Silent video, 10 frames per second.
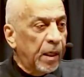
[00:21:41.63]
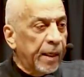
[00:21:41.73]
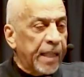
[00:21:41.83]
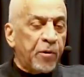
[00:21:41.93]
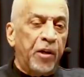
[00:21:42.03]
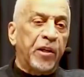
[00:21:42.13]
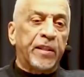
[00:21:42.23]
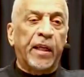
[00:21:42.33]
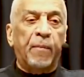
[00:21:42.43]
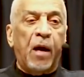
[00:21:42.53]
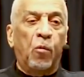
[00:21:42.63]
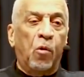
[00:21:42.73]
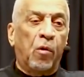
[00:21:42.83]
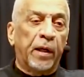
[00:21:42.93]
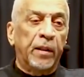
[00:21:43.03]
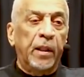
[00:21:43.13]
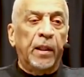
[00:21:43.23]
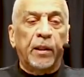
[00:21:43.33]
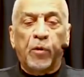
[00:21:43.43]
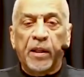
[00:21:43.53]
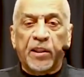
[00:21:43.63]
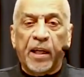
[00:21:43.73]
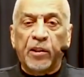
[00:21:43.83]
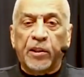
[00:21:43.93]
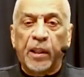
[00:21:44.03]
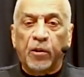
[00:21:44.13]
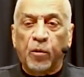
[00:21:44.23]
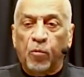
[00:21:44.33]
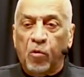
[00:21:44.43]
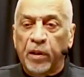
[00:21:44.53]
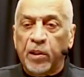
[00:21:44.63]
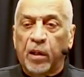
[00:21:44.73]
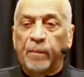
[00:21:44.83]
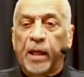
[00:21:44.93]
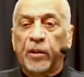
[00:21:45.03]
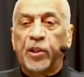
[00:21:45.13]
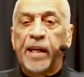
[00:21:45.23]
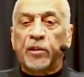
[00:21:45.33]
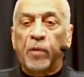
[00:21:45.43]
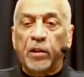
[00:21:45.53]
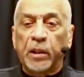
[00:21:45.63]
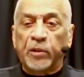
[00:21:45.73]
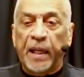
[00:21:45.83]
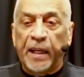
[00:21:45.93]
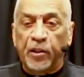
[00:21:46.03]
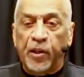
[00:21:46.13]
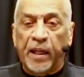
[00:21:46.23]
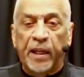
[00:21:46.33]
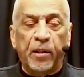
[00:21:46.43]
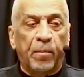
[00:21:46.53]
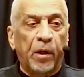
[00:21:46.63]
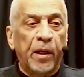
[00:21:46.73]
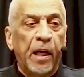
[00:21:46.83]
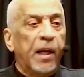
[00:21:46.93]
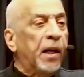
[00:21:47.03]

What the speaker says: That's why you hear this thing about Warren, what Senator Warren talked about, she has relatives of Indian, she has Indian blood.